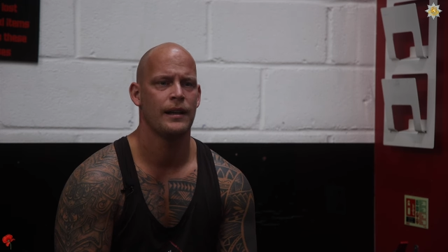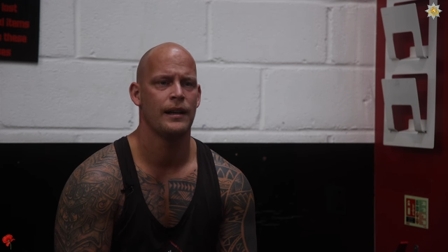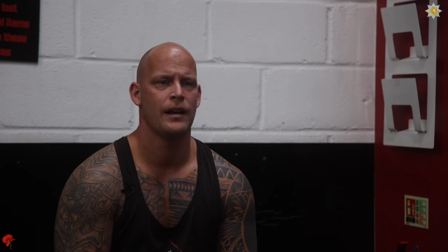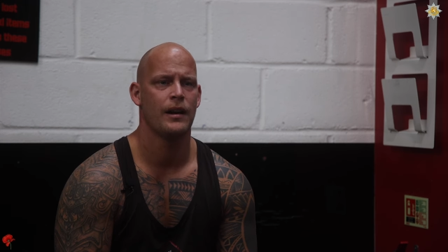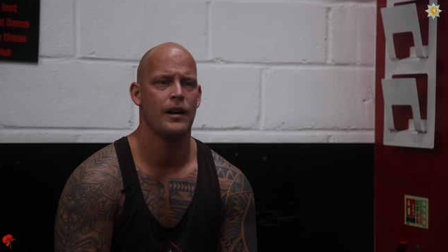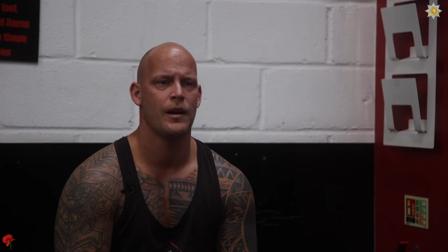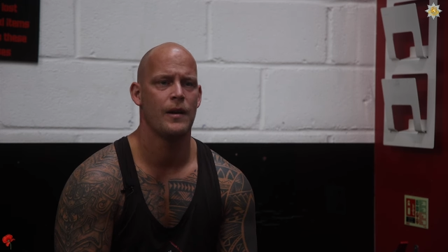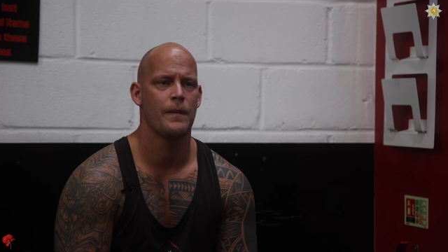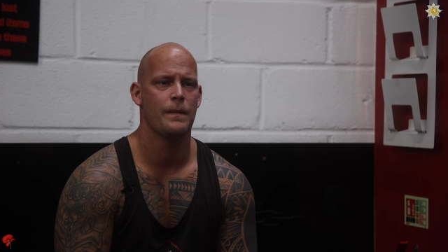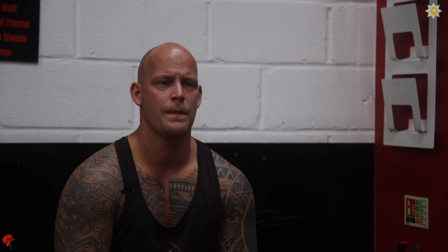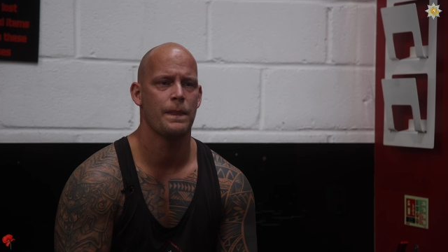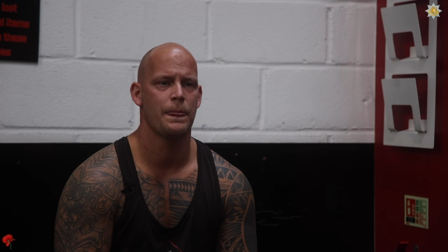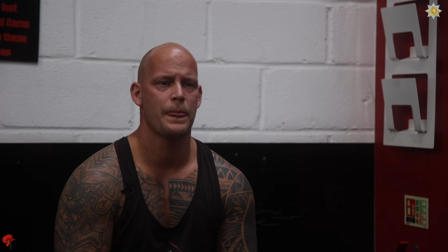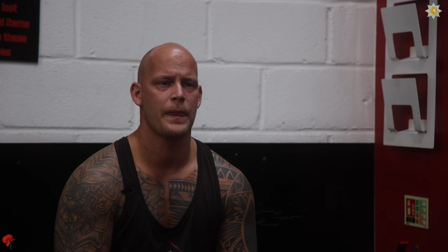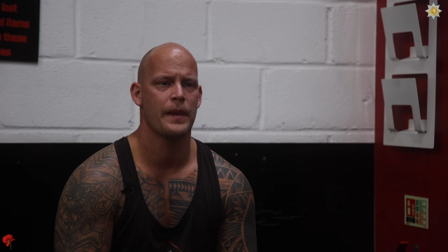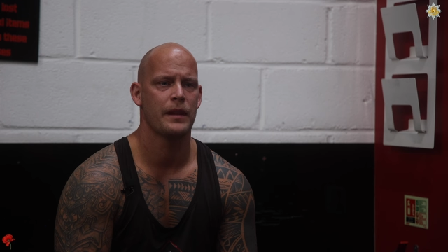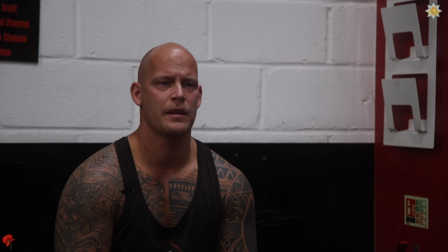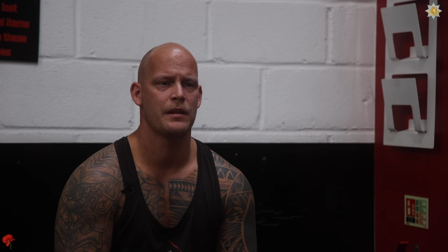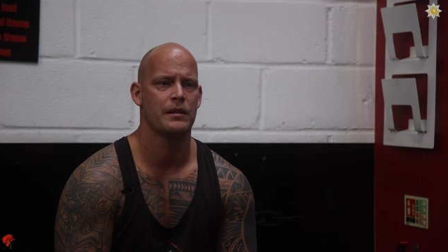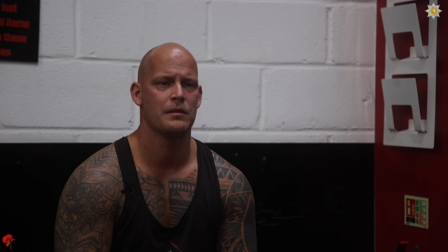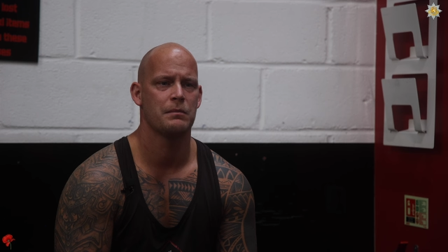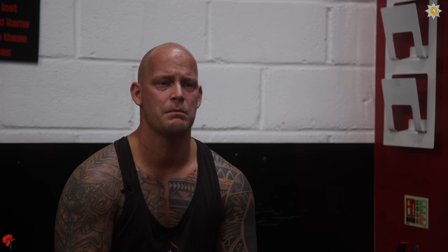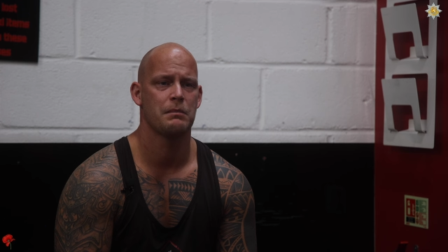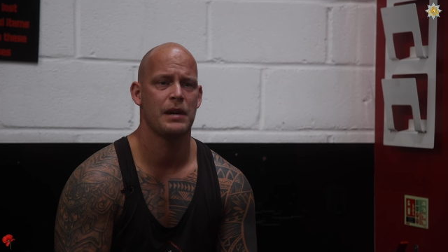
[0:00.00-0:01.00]
Um,
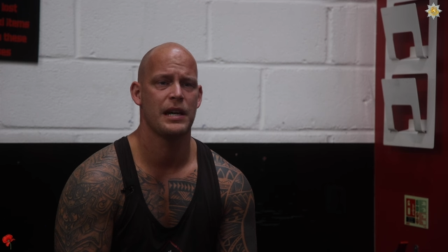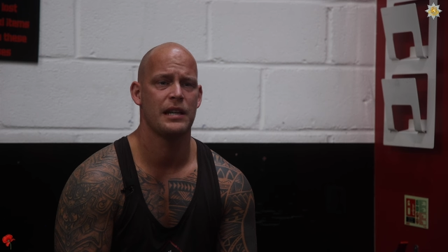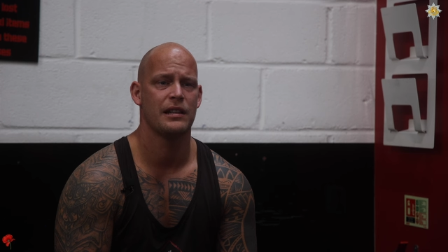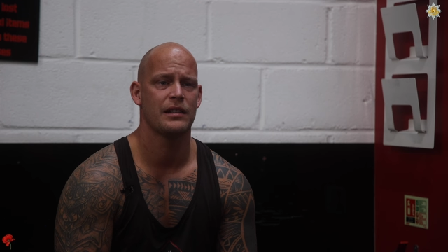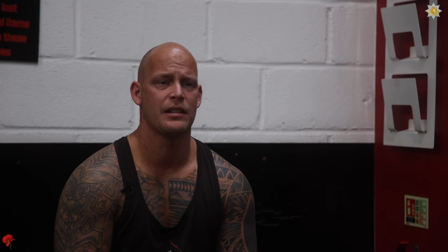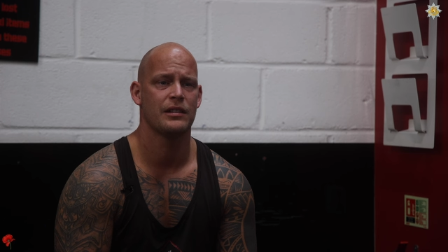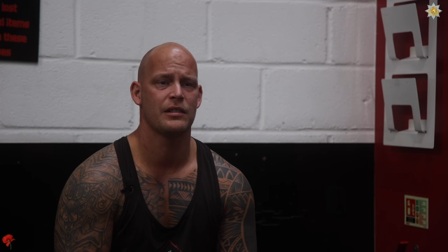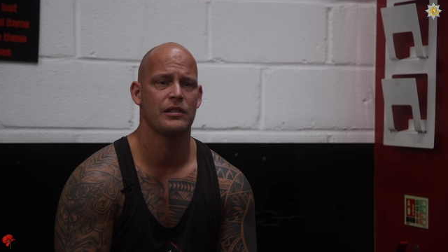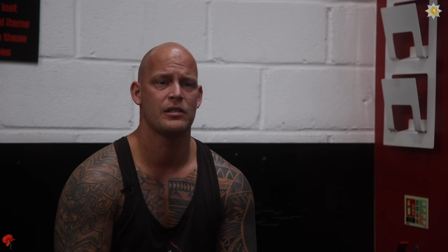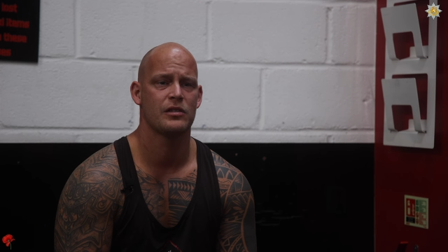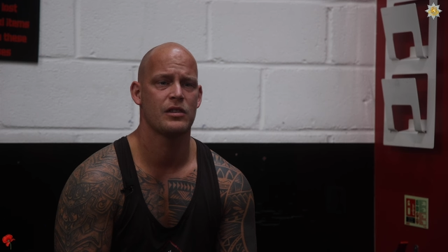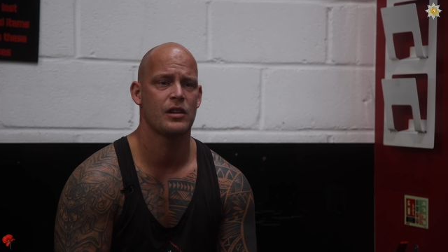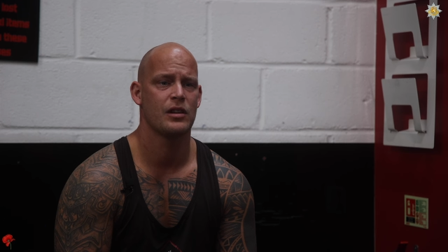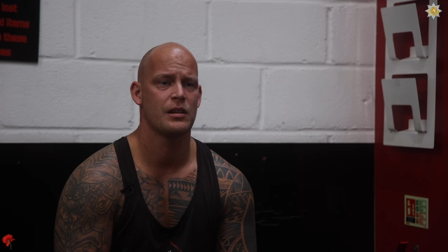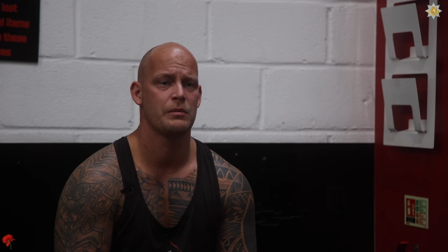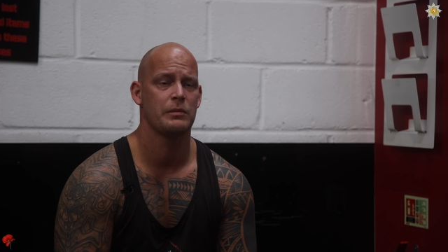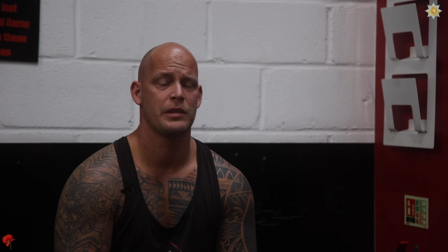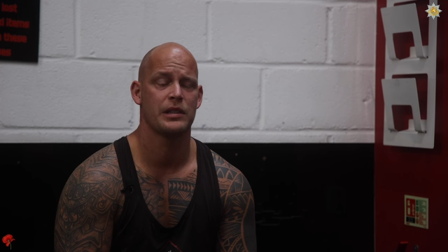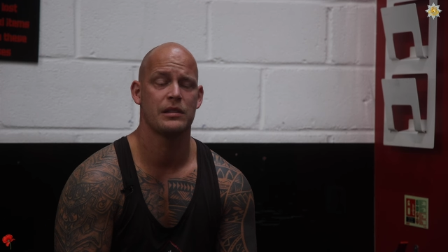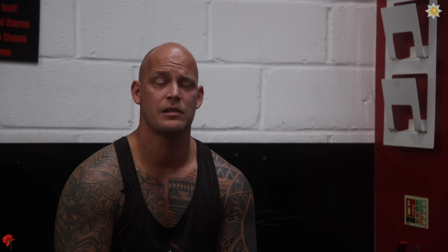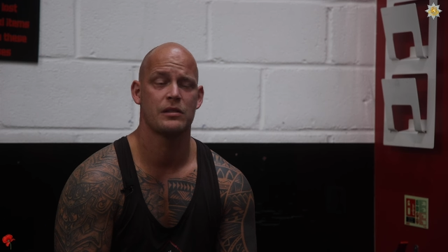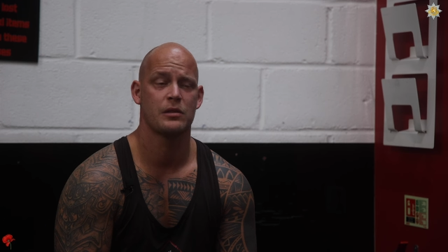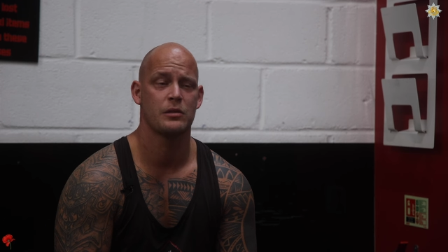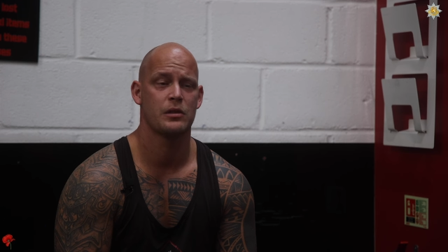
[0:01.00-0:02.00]
men at the time
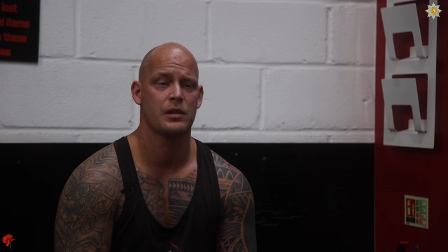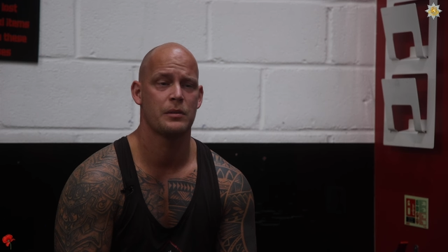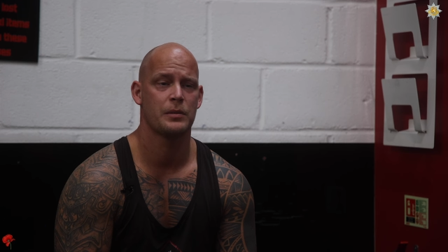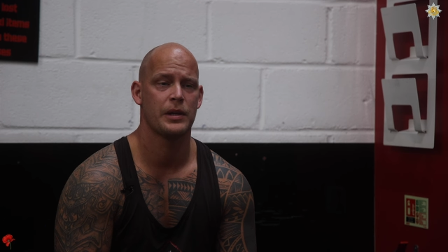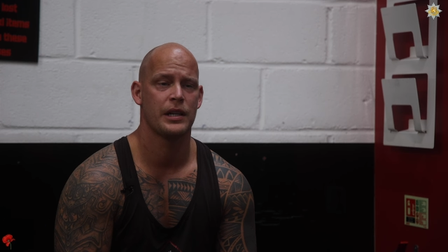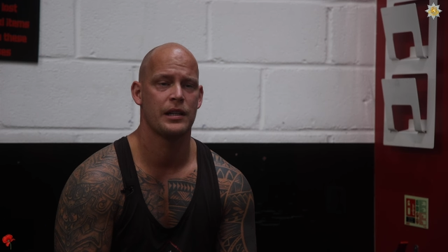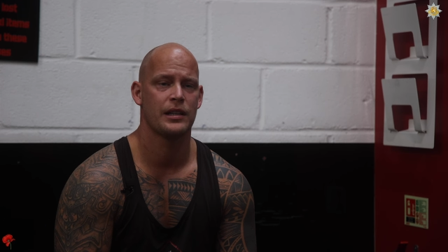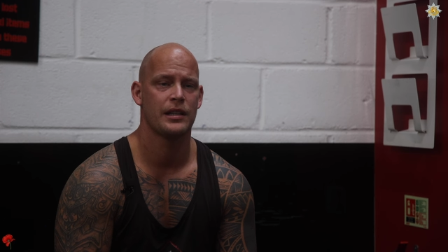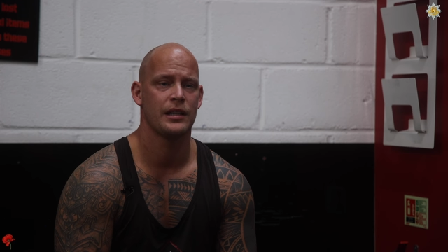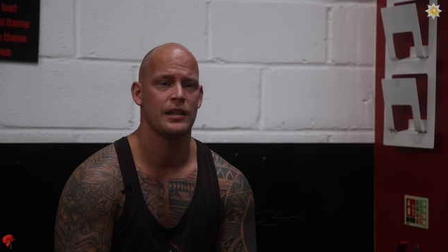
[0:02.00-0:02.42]
didn't talk about